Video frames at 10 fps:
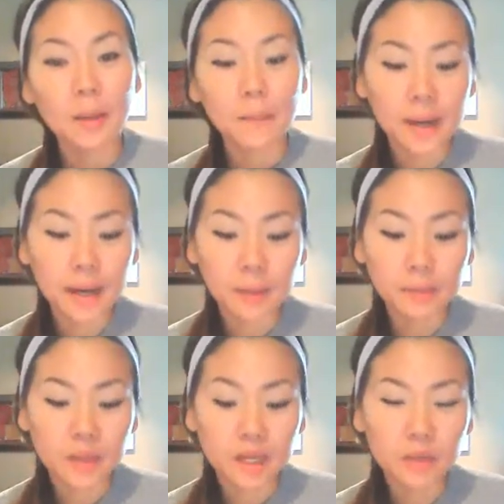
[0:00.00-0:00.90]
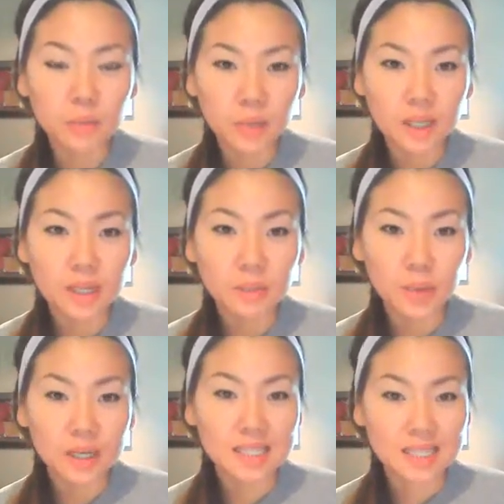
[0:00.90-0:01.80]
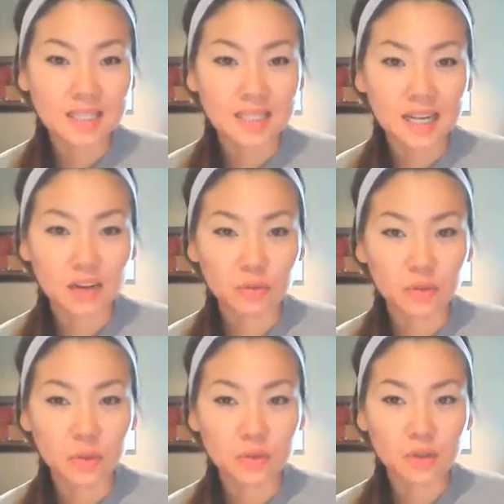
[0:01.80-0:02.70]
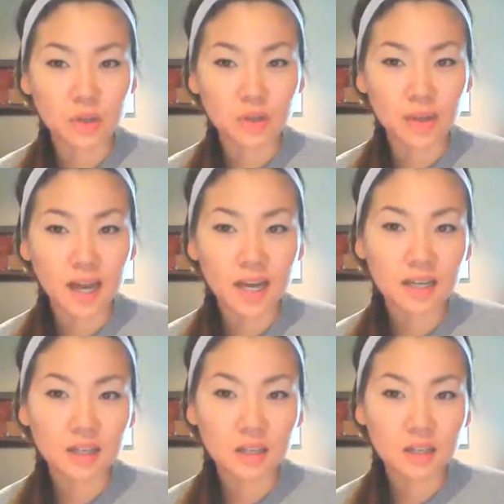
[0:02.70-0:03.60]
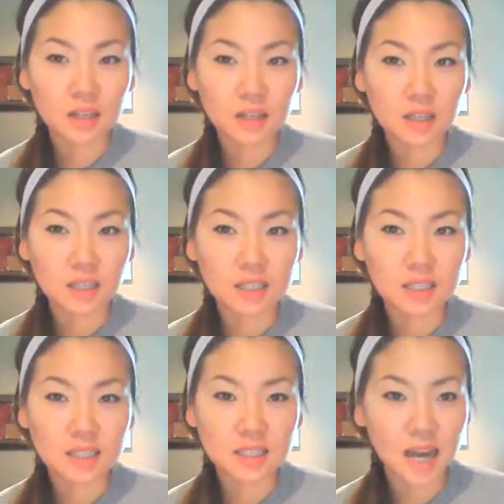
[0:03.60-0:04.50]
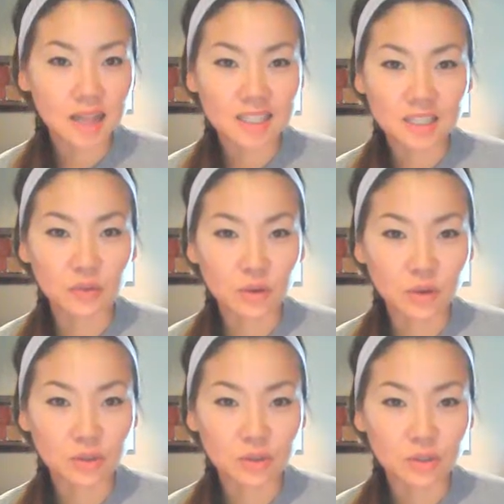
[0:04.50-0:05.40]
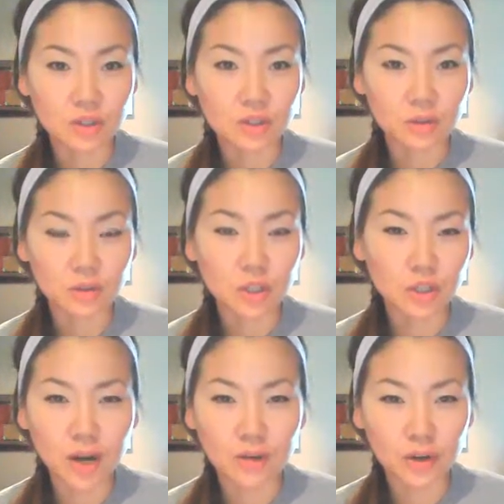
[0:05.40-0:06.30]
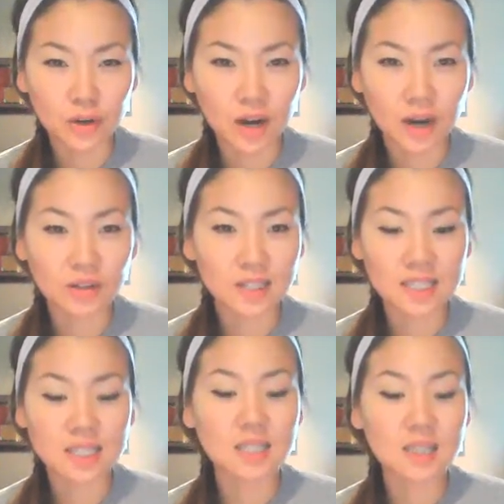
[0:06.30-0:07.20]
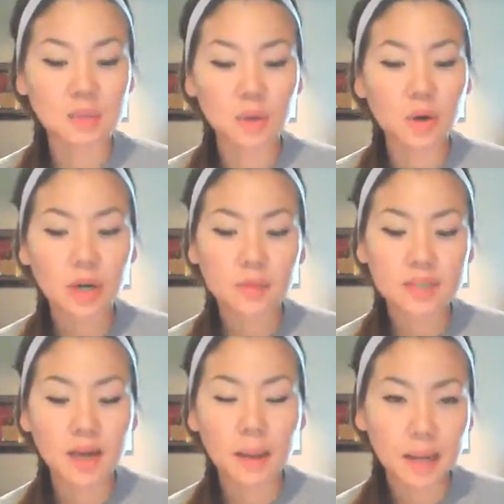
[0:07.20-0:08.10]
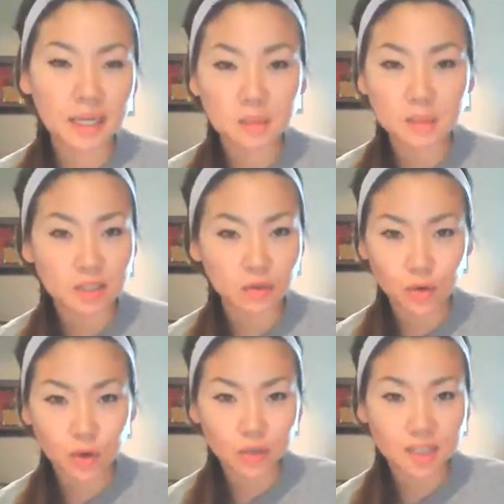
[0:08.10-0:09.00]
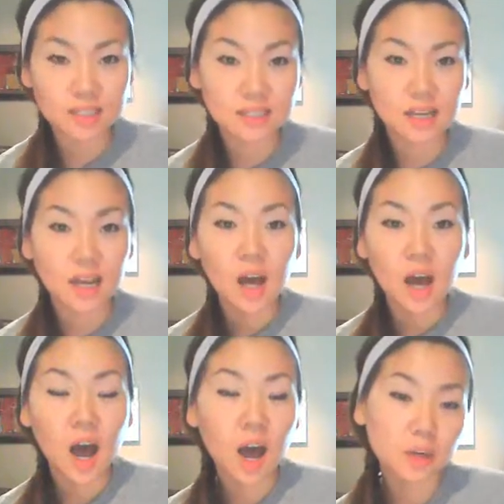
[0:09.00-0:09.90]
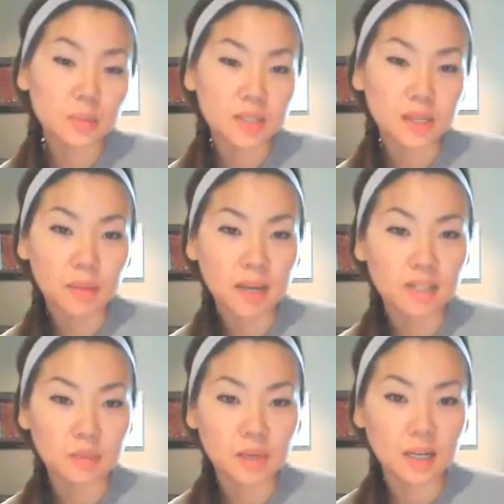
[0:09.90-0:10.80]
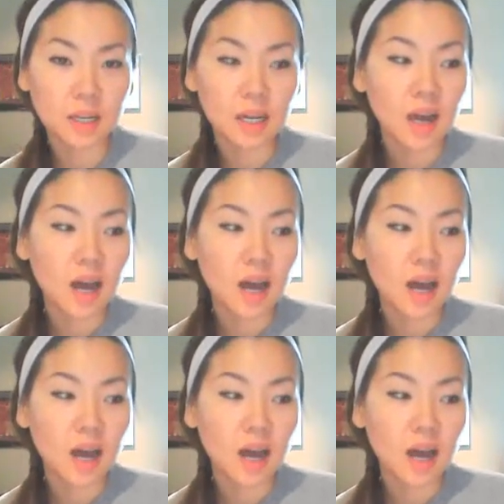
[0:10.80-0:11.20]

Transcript: But it really breaks things down for you so that it's not that difficult to try and figure out. This program is not made to be difficult. It is 100% made to be